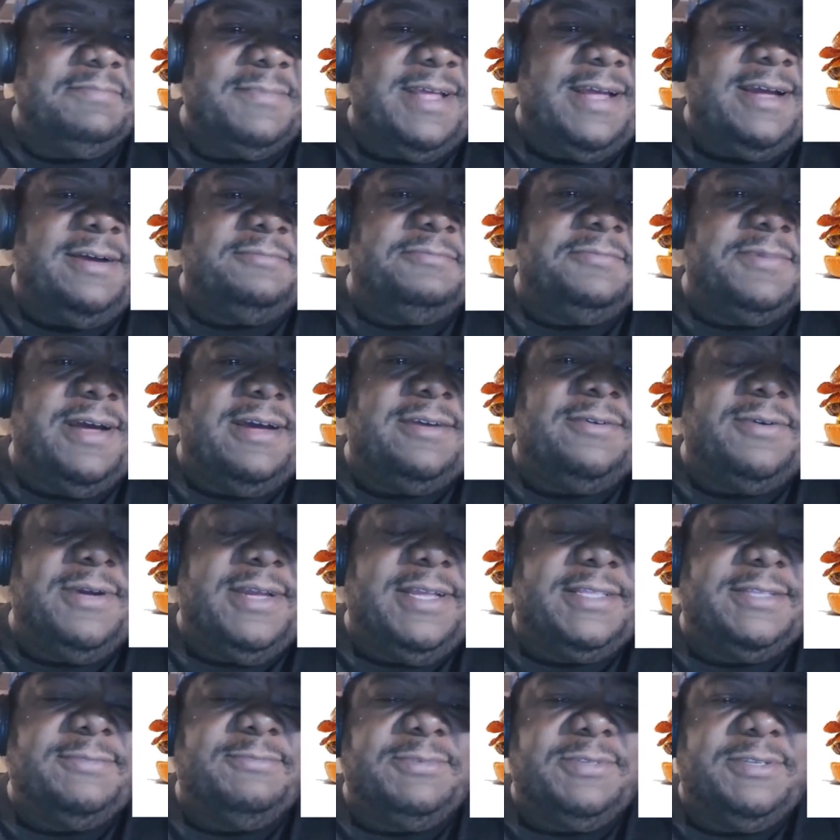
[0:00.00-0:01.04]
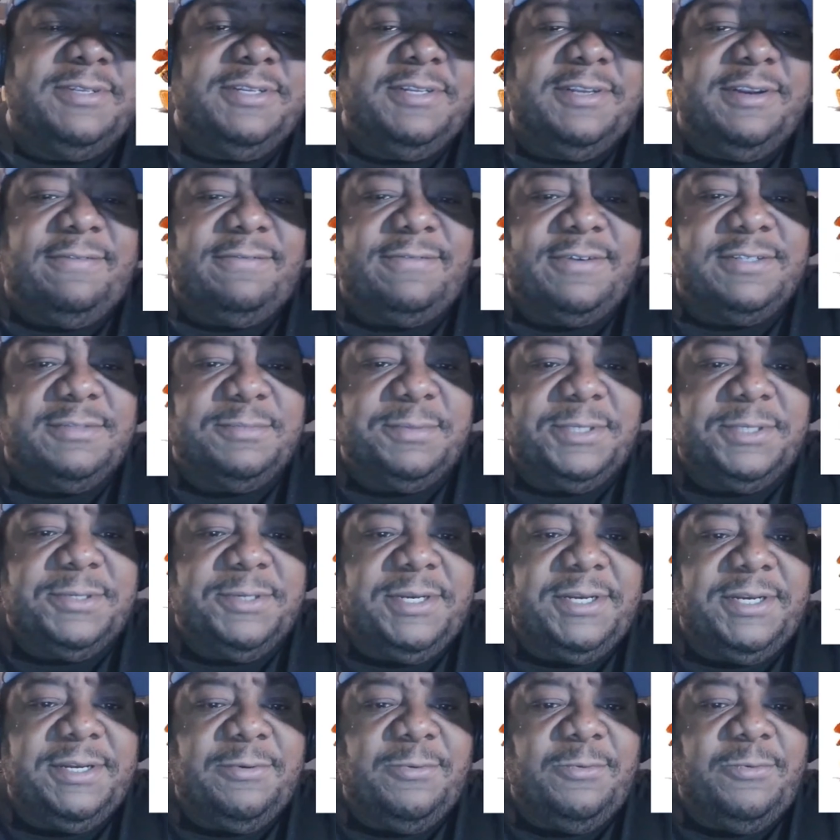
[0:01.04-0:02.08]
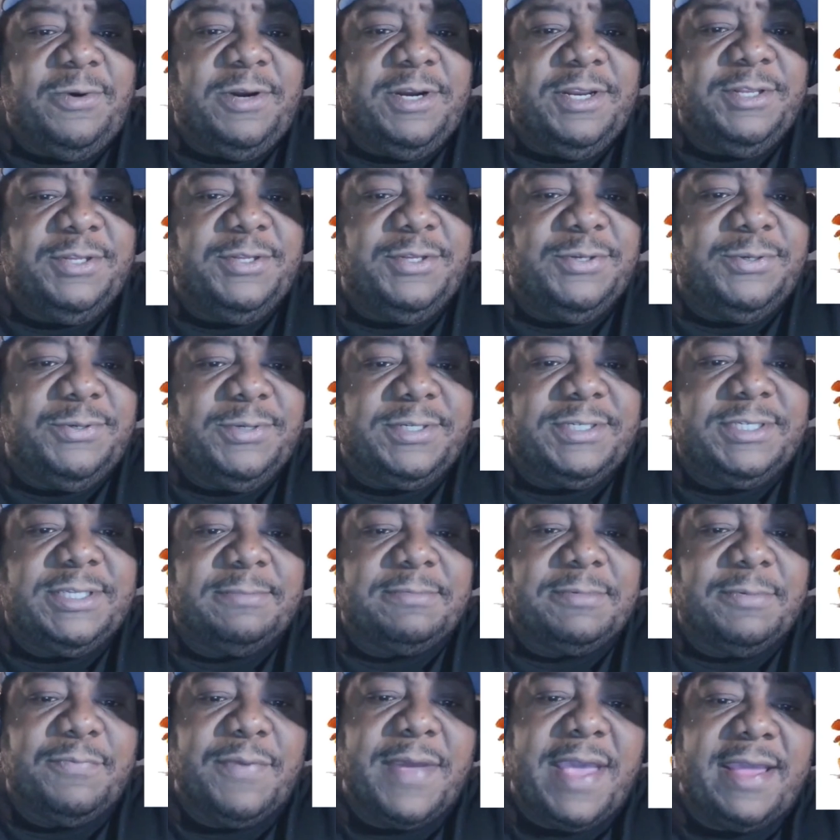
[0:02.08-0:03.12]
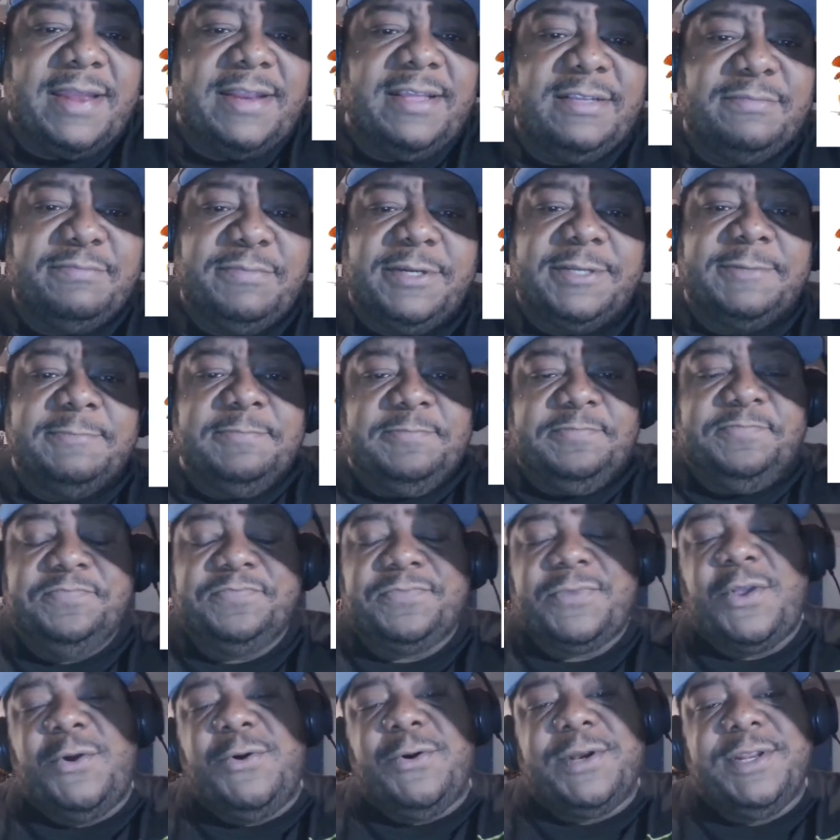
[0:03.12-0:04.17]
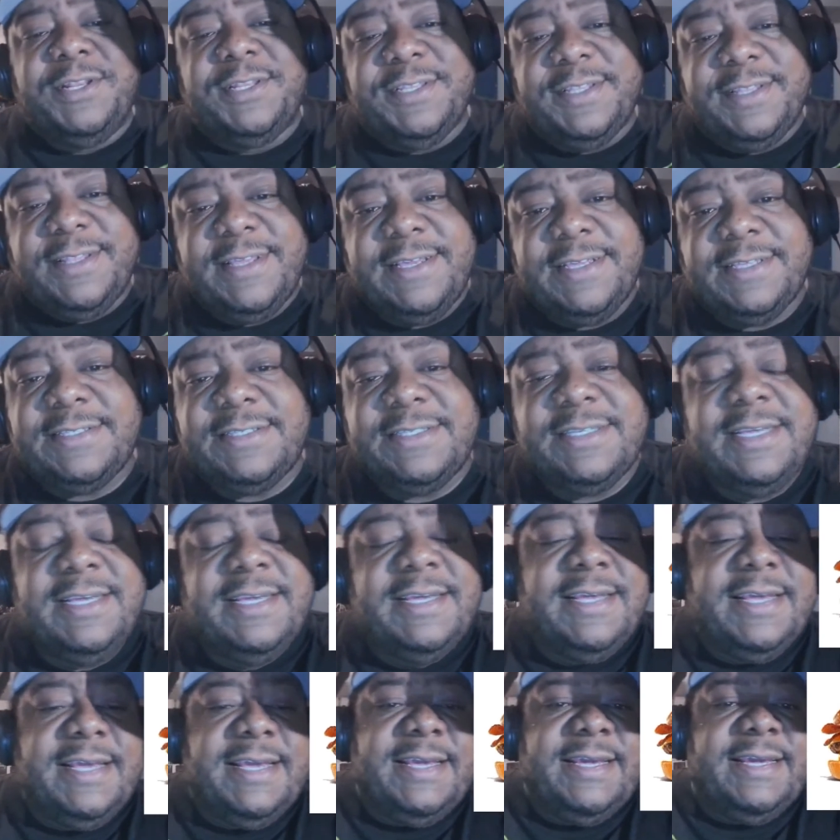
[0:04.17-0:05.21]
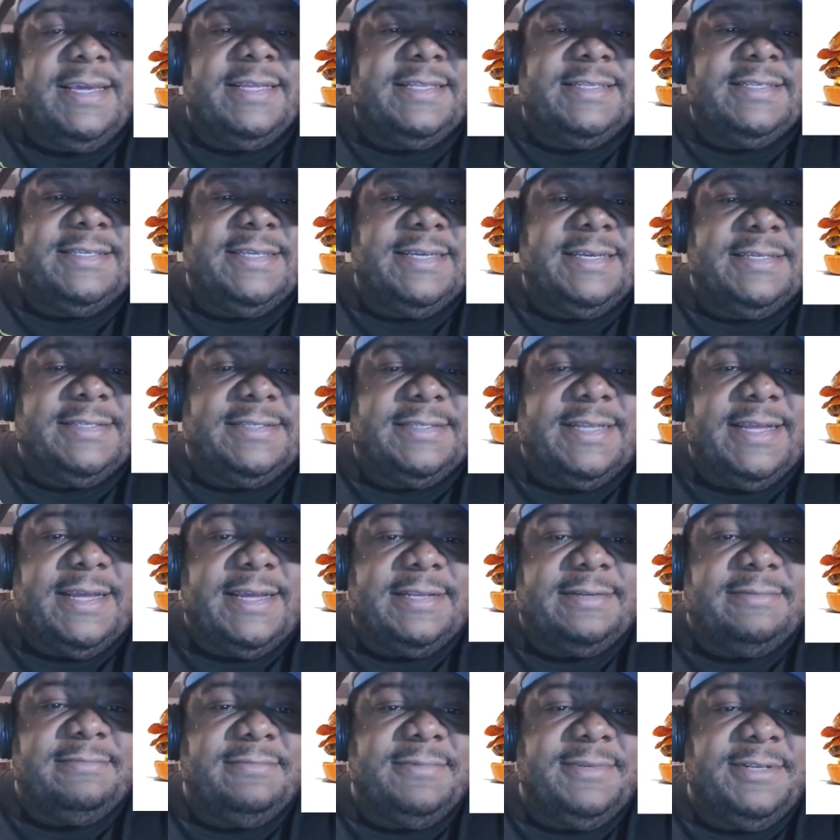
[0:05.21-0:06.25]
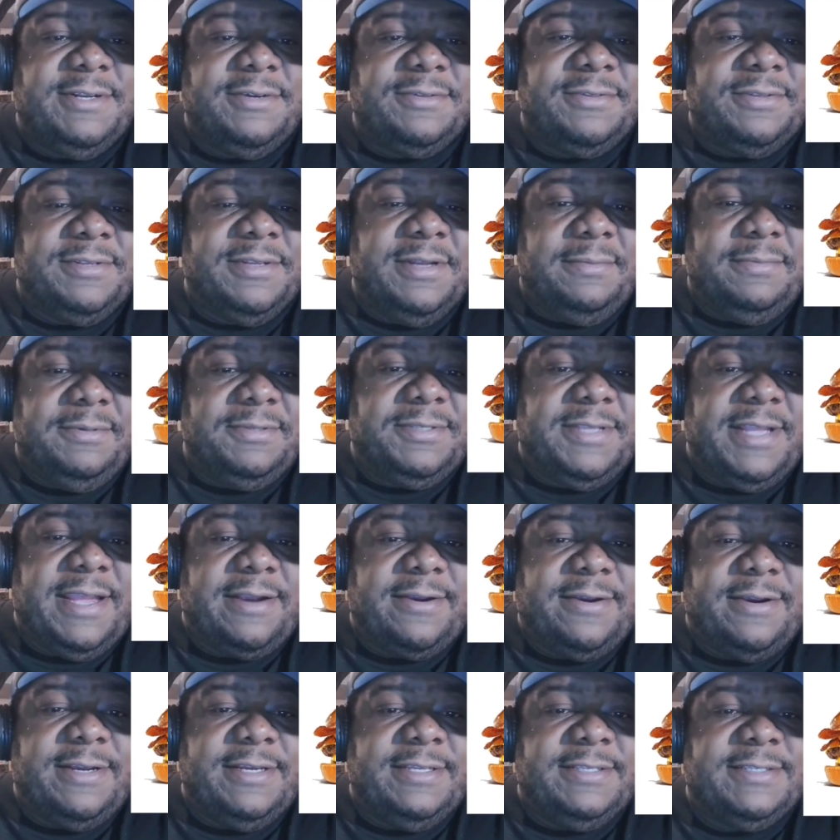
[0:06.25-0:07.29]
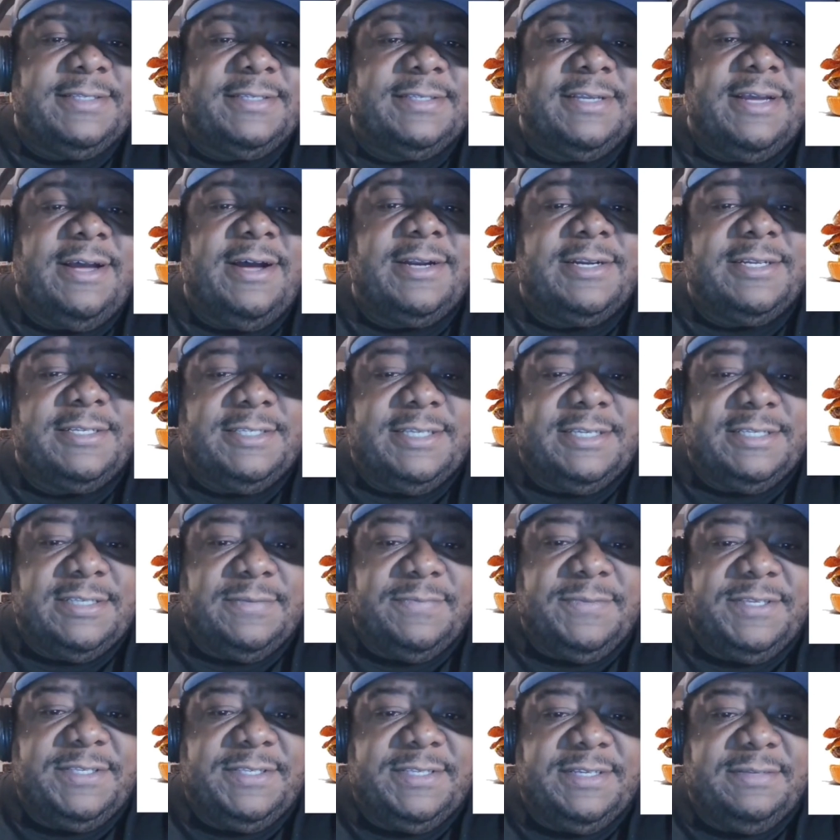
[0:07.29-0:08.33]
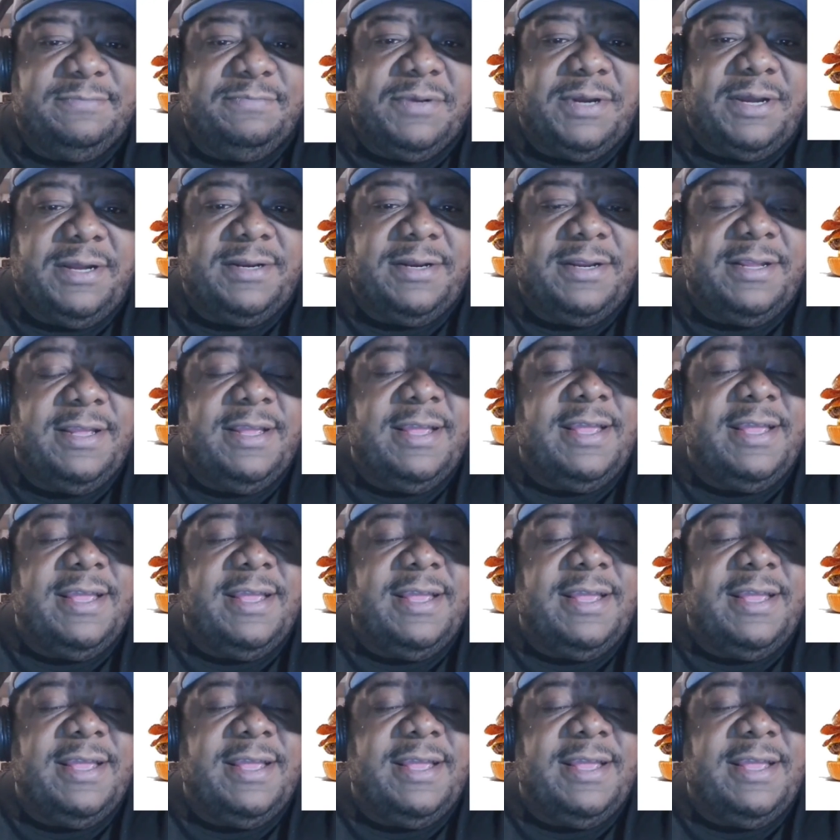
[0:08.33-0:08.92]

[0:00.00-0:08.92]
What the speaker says: Now, I don't get the difference between one and two except the patties, but according to this, it says that the double stacker is on a sesame seed bun,